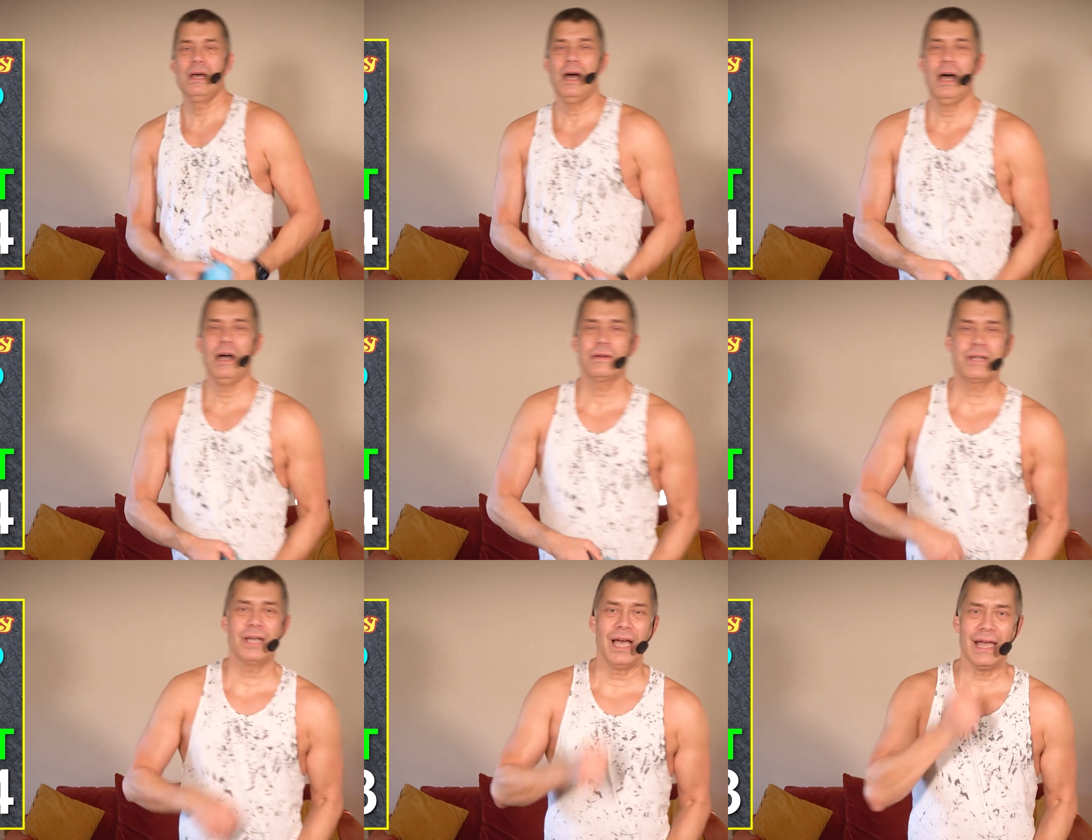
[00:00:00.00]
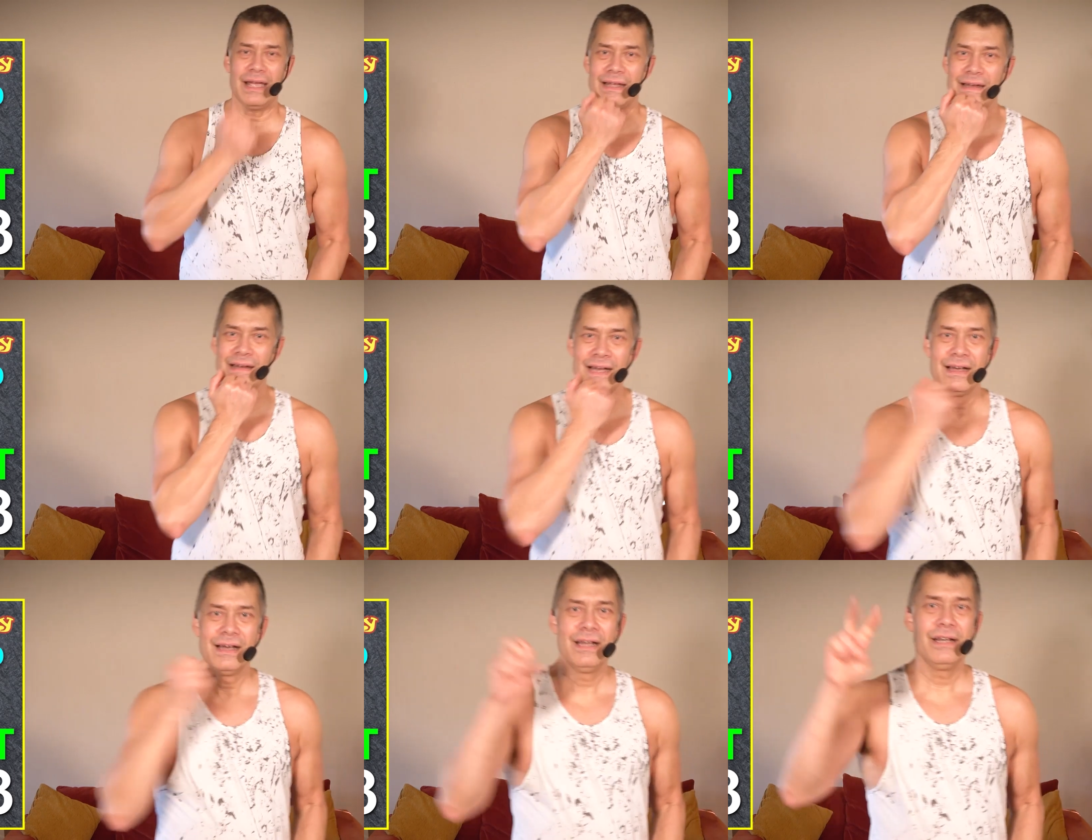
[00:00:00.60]
Okay,
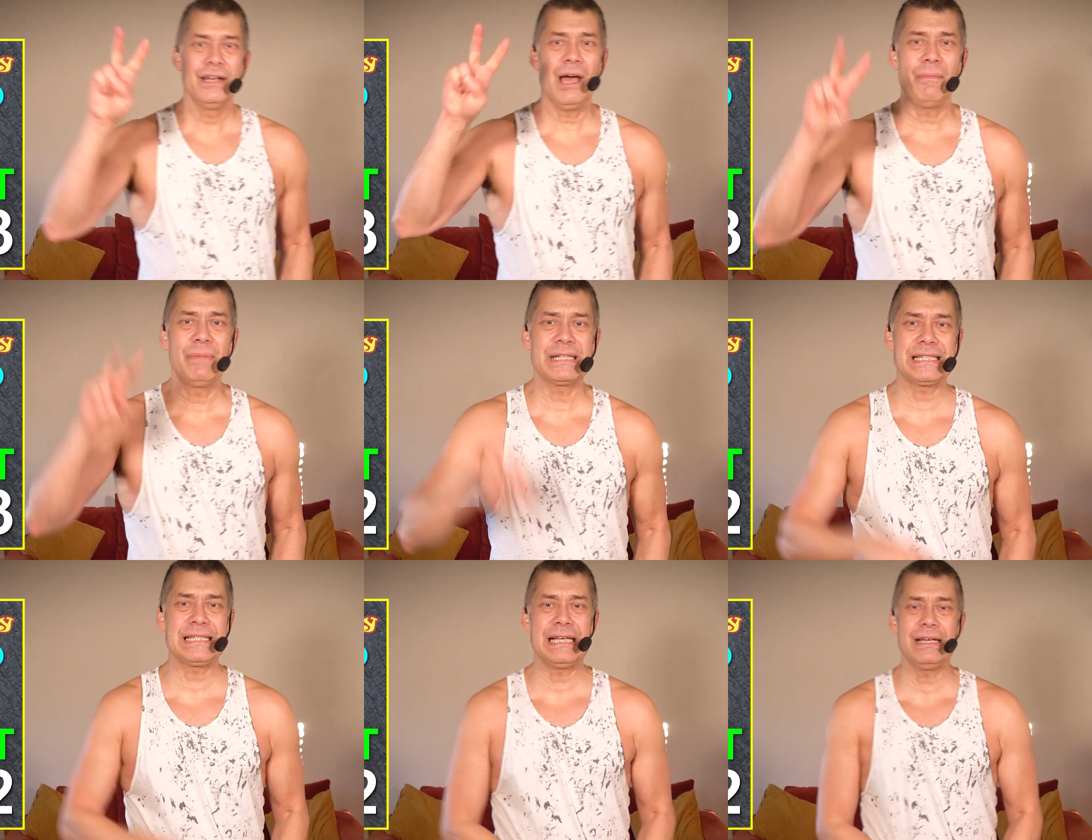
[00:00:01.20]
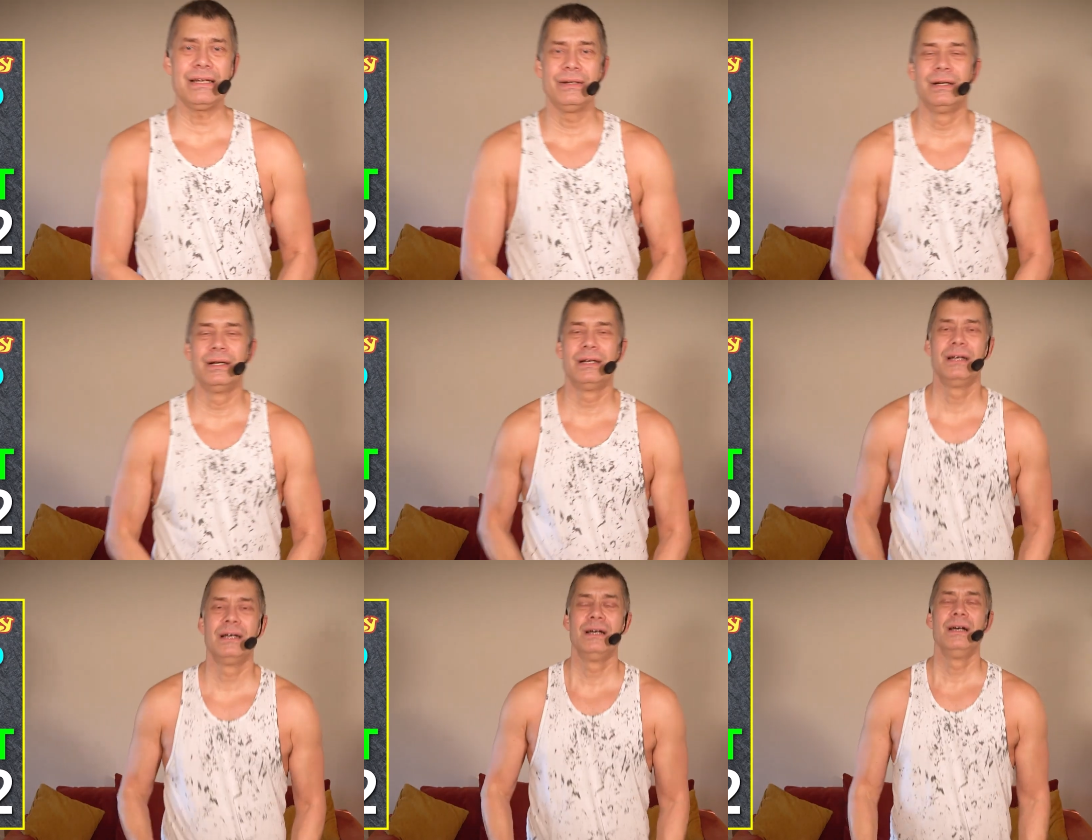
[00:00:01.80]
number two
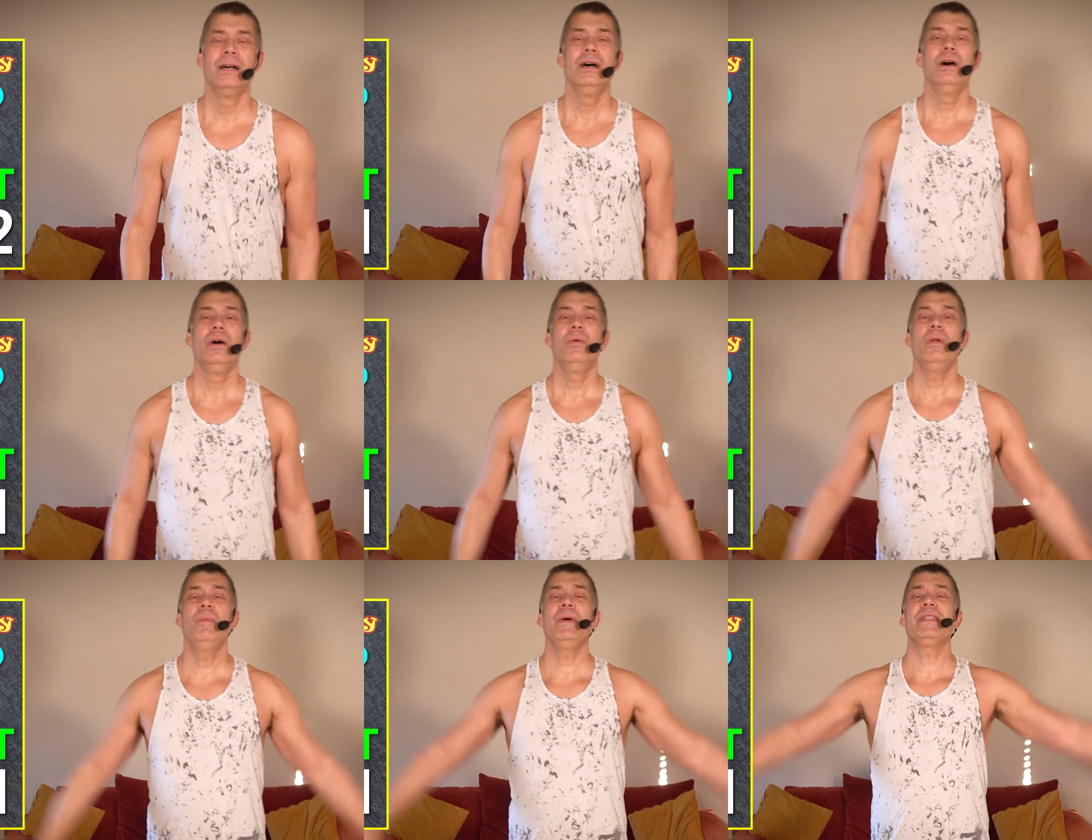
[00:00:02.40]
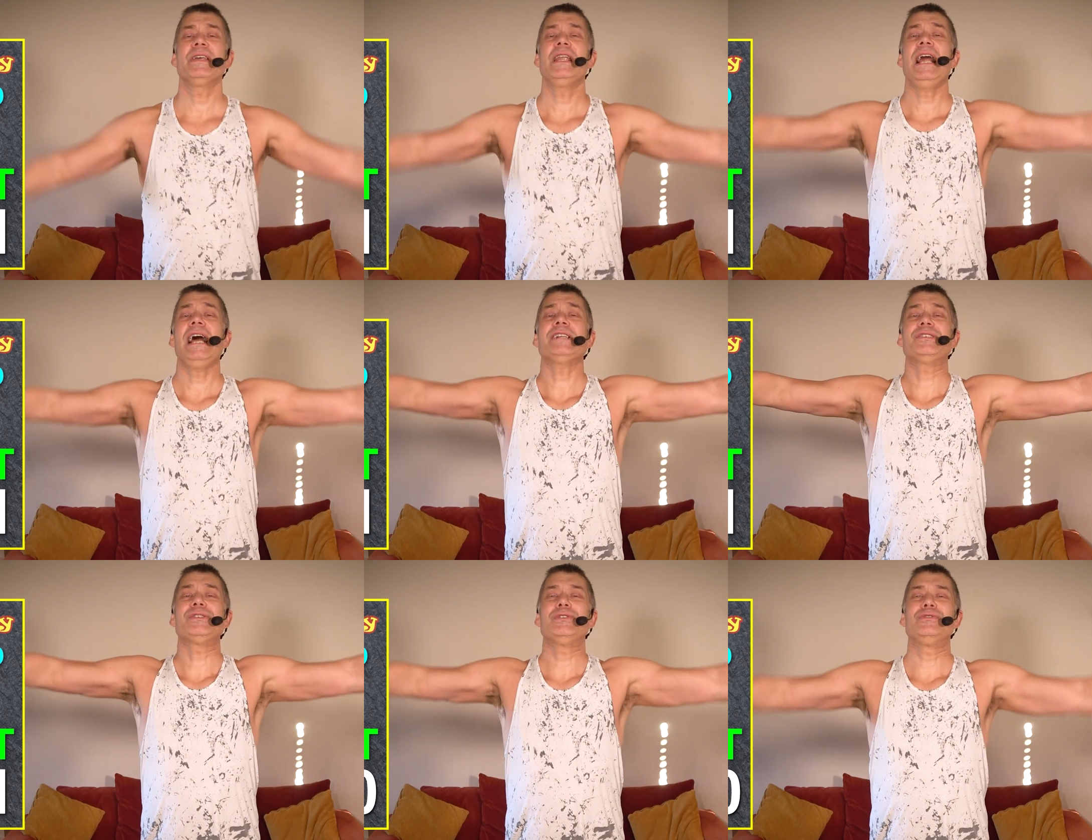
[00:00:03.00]
will be the
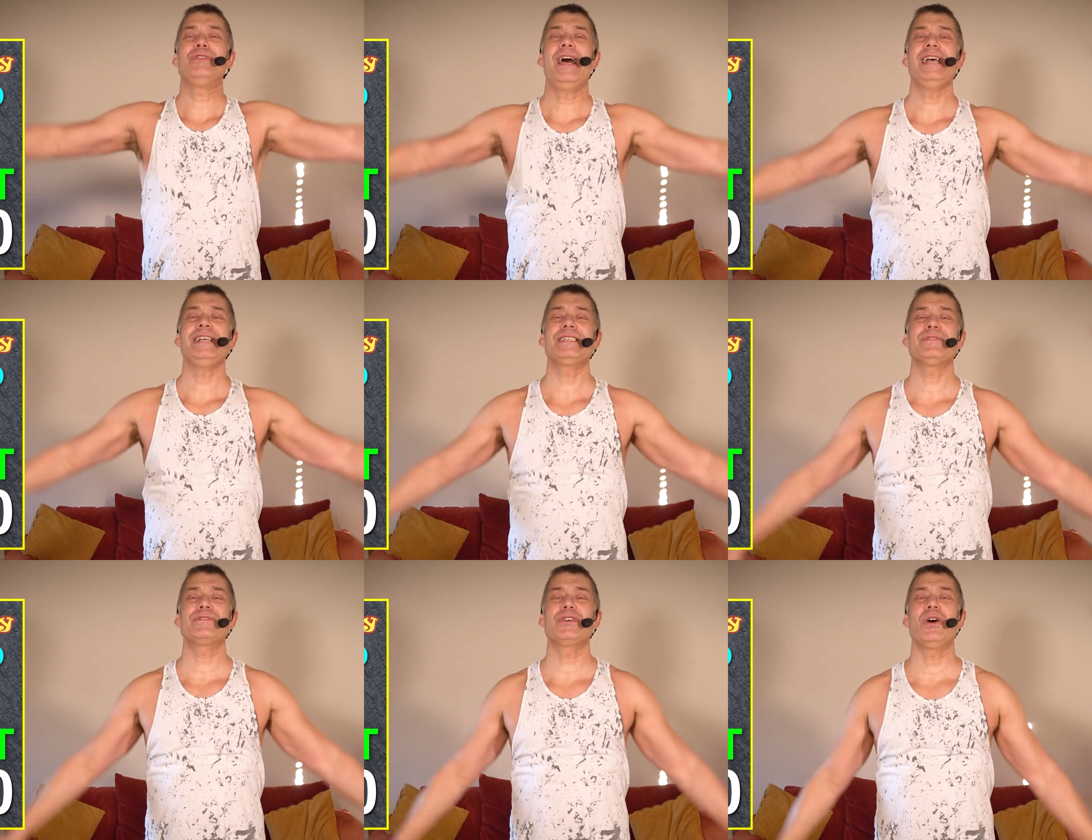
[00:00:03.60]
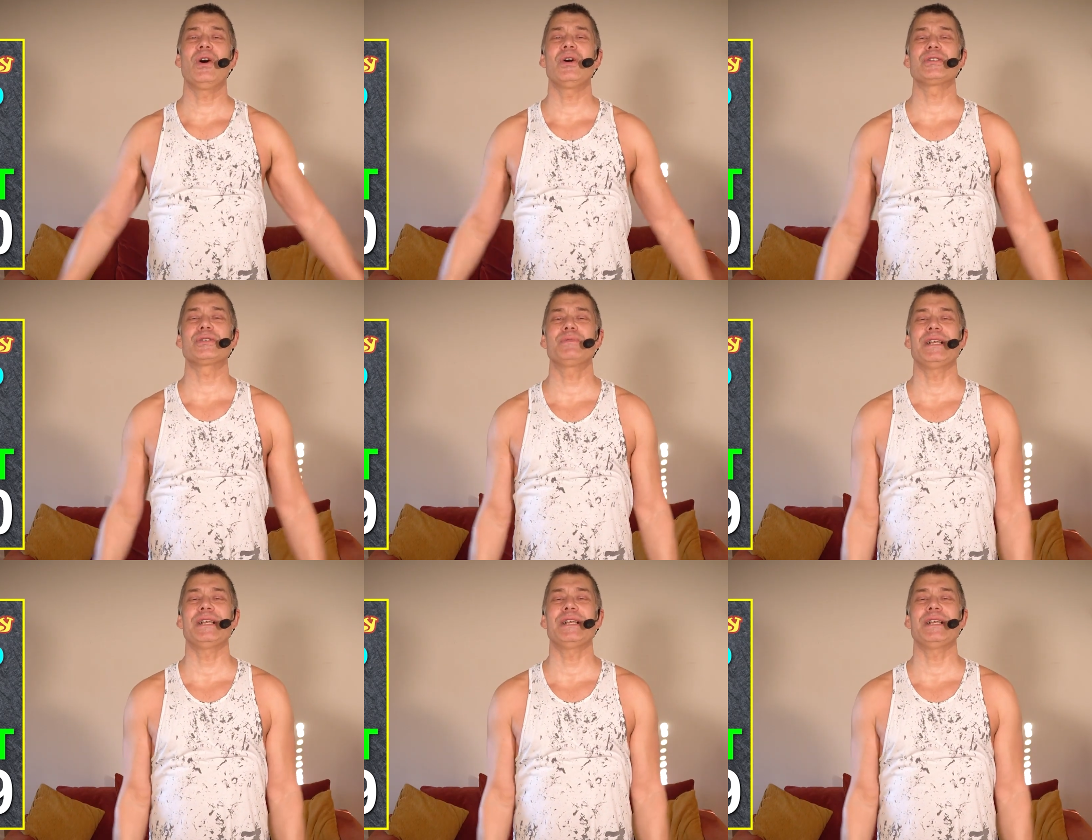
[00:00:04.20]
lateral raise, of course.